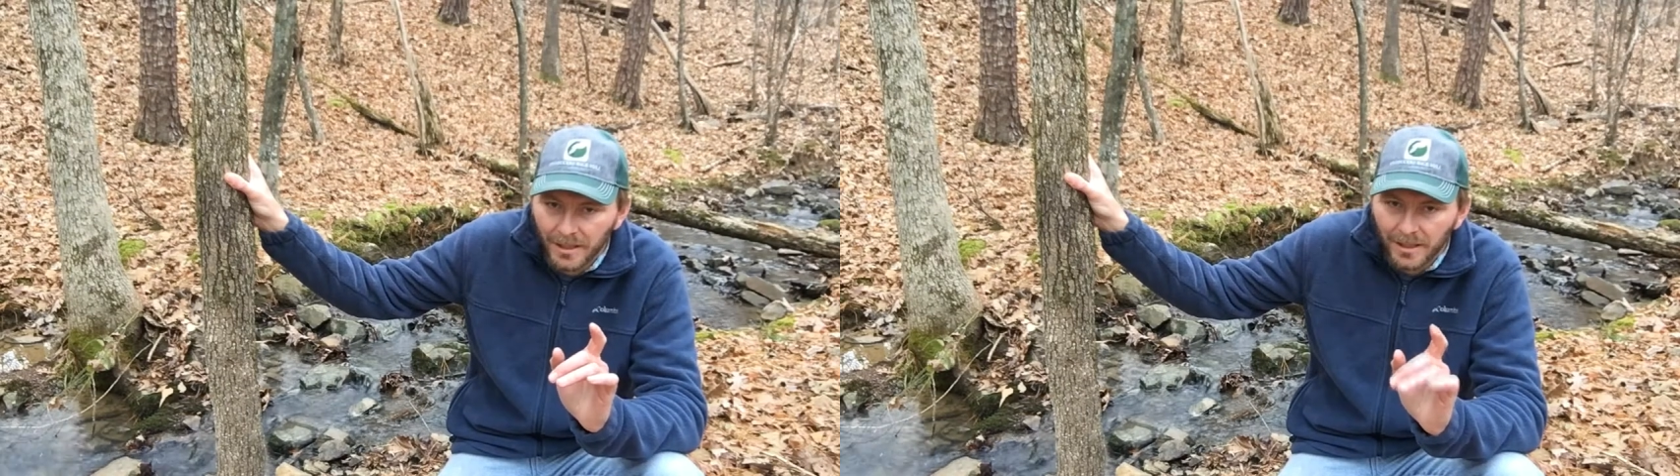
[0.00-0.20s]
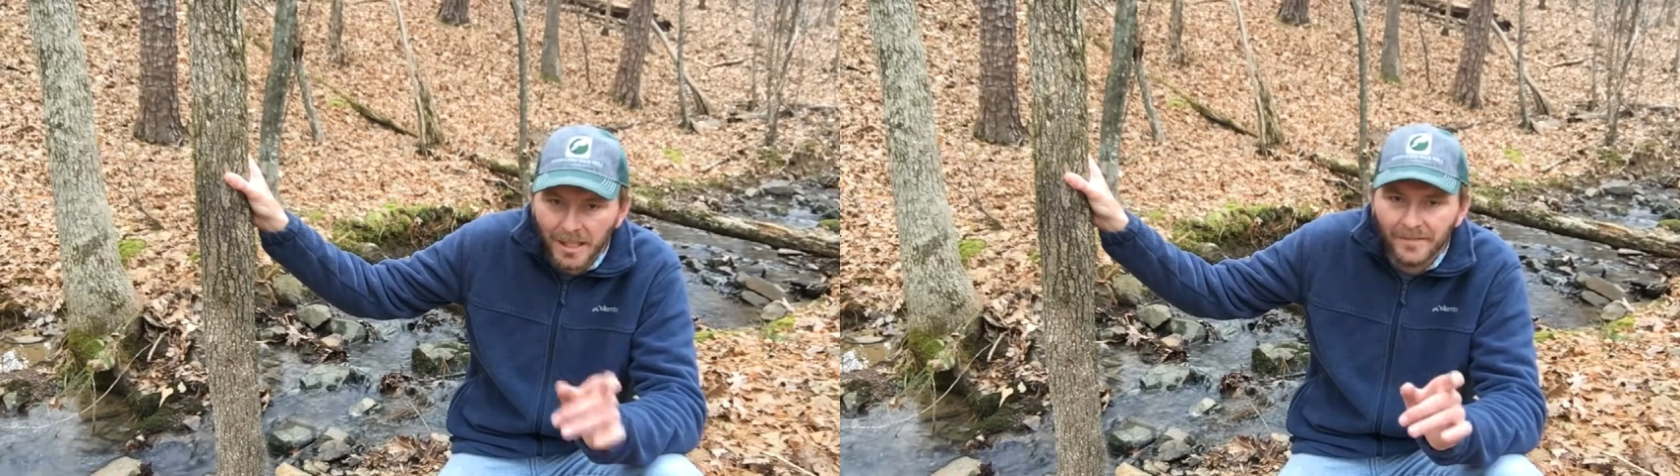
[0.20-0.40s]

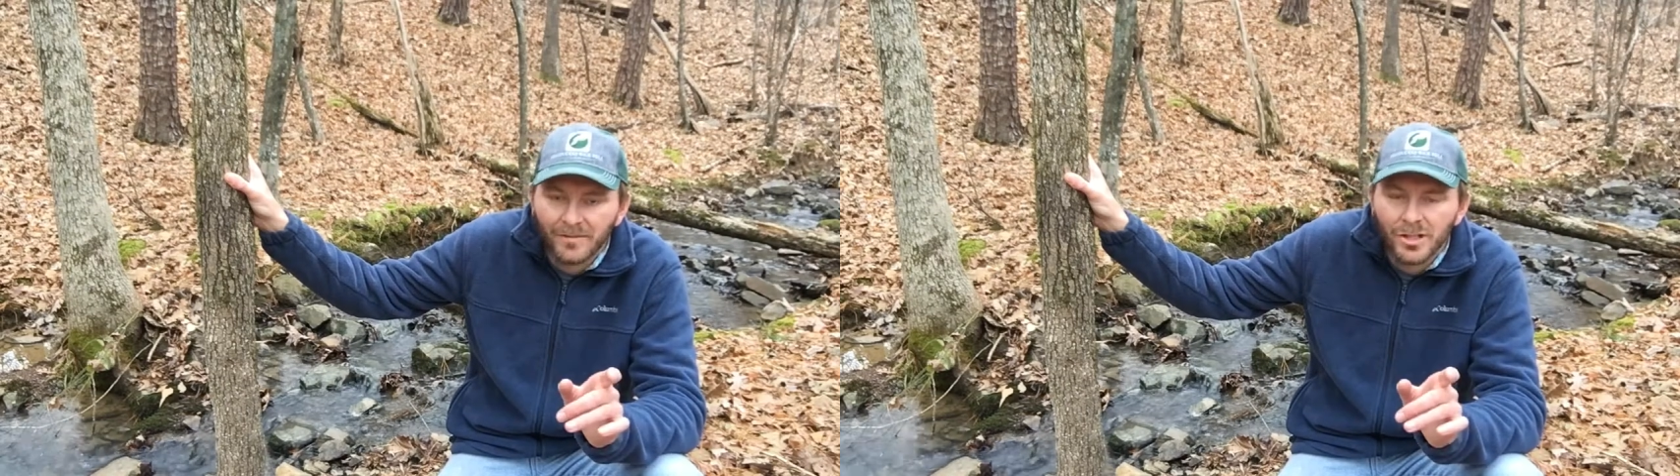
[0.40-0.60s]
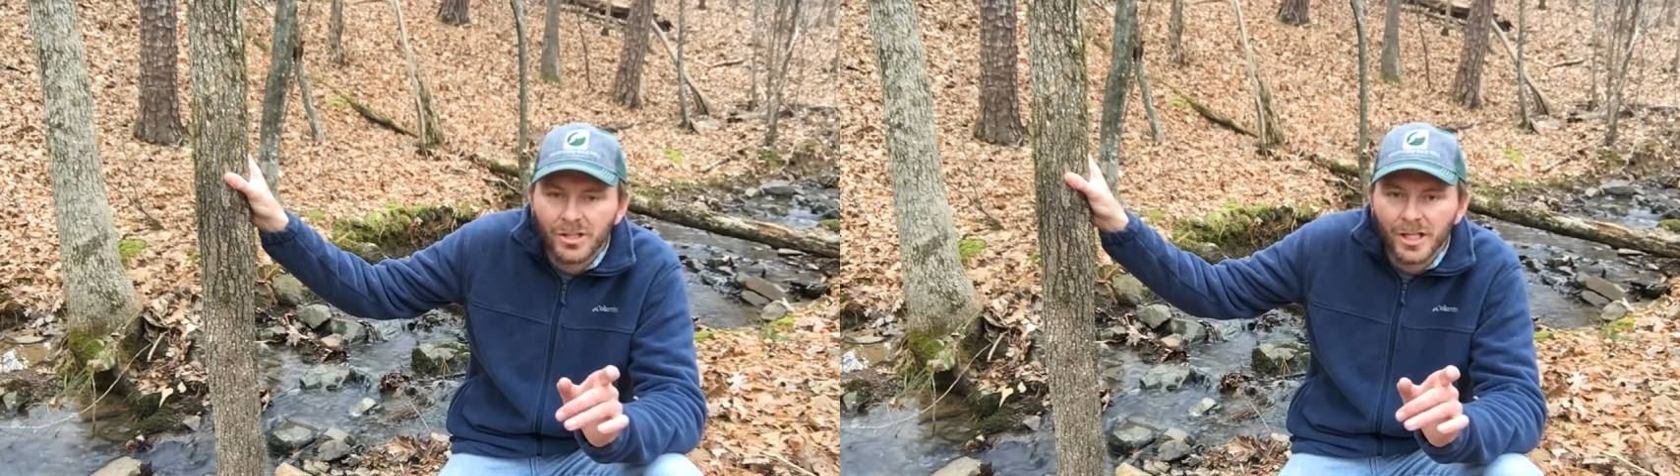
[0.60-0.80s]

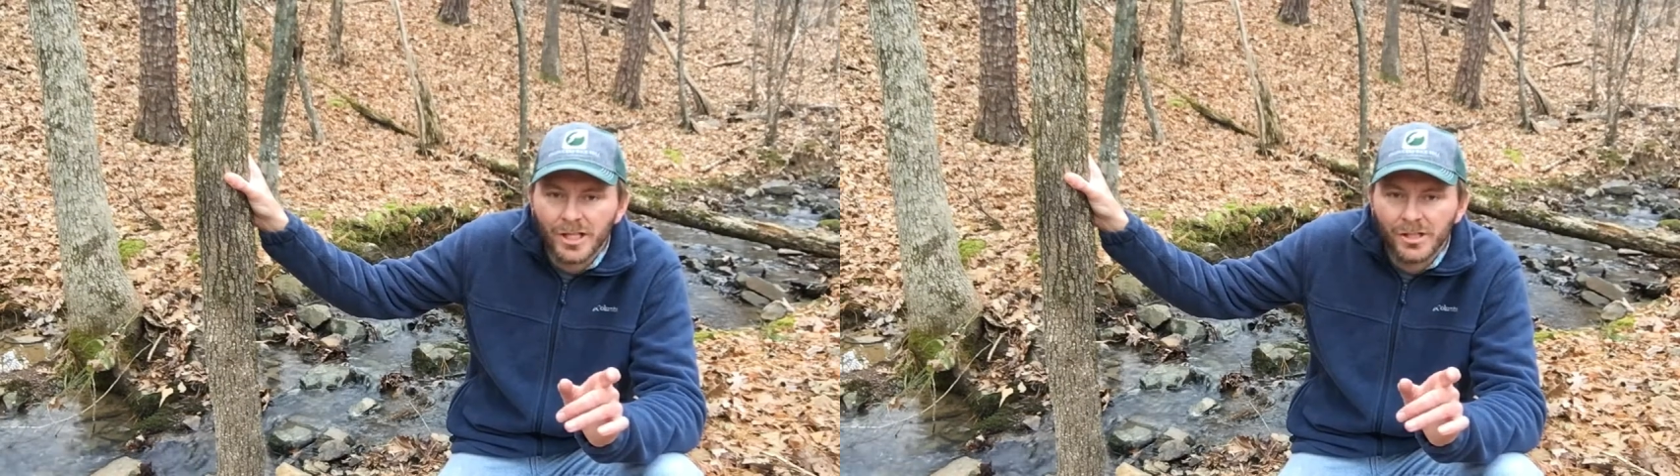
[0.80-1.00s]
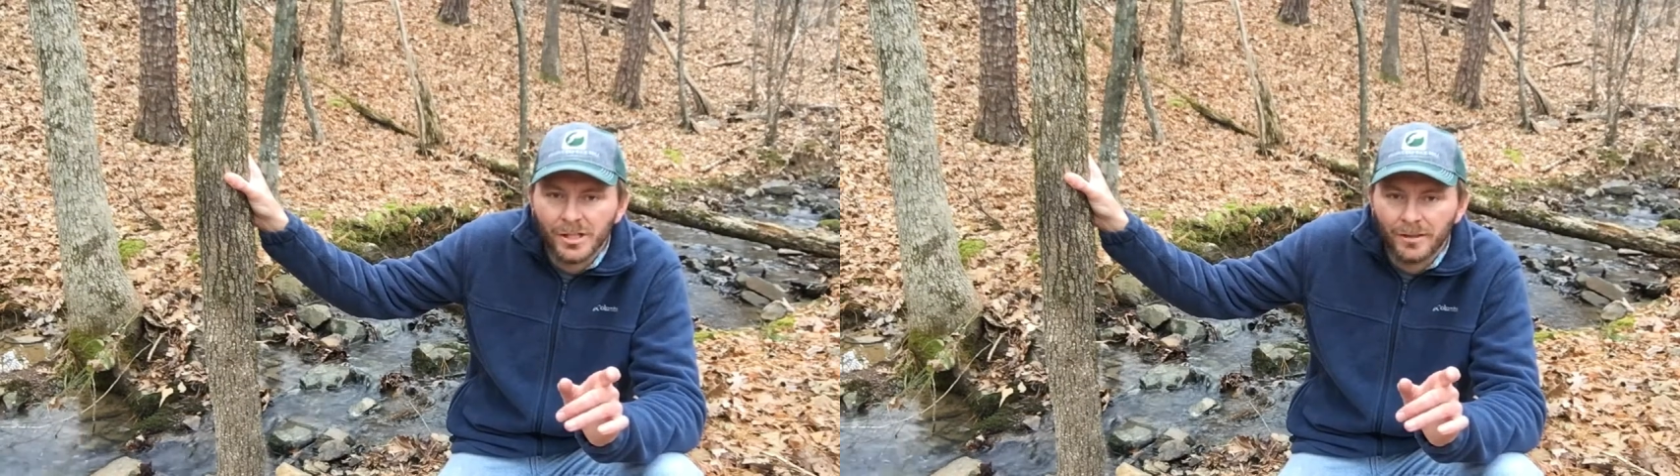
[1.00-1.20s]

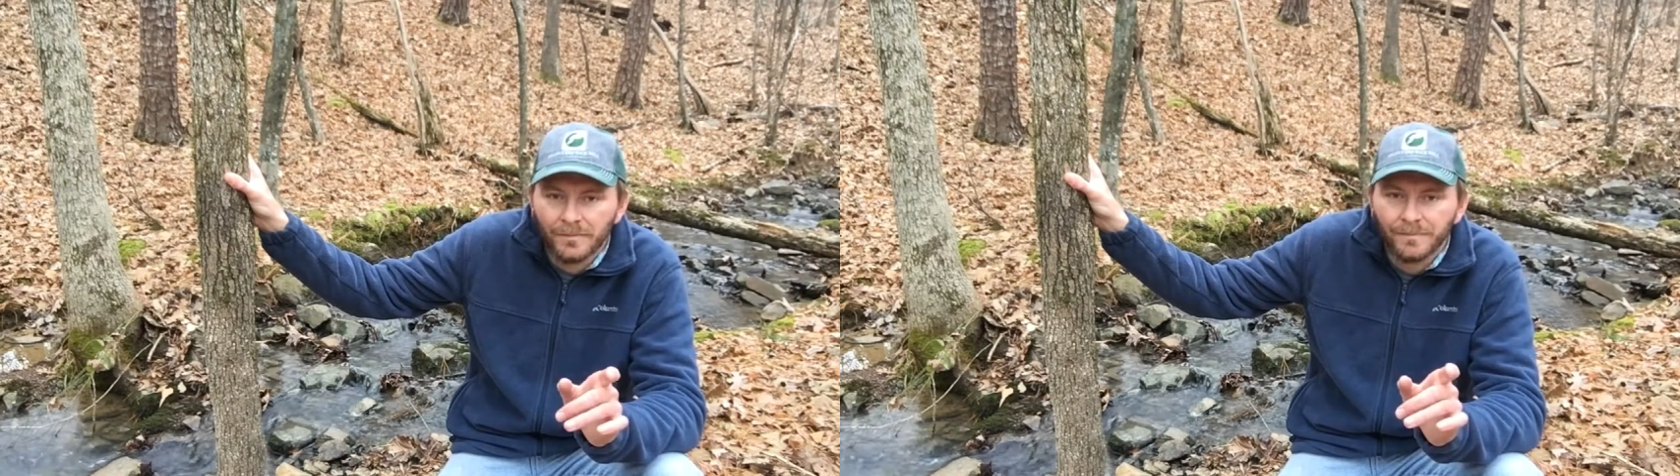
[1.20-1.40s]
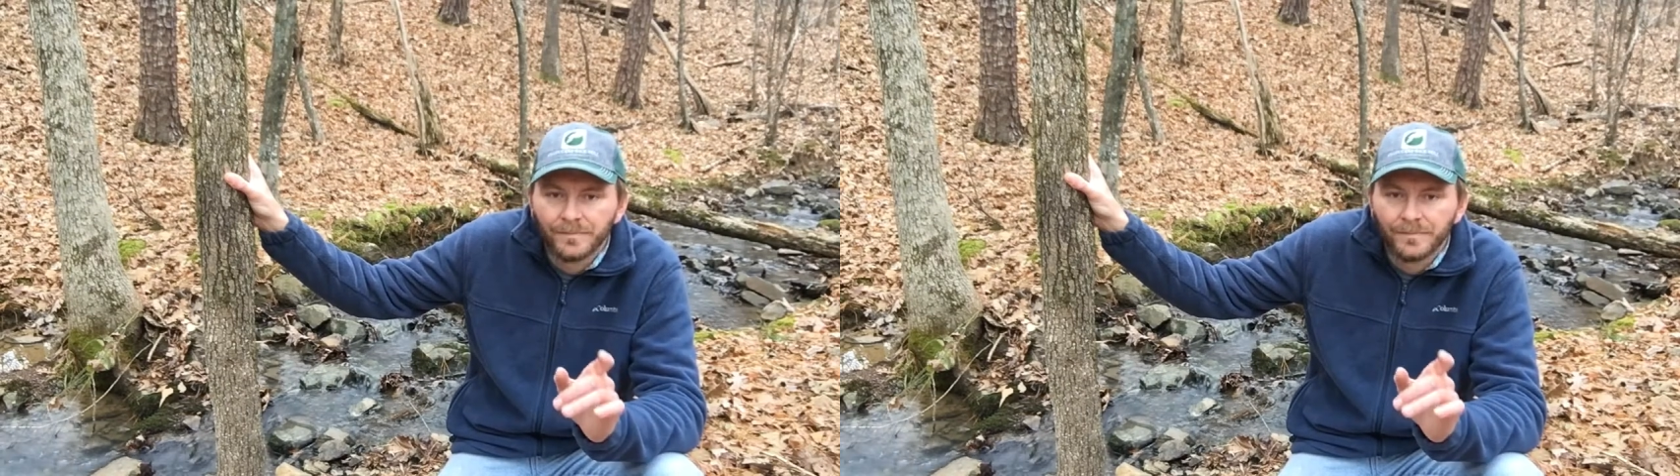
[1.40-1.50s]
conversation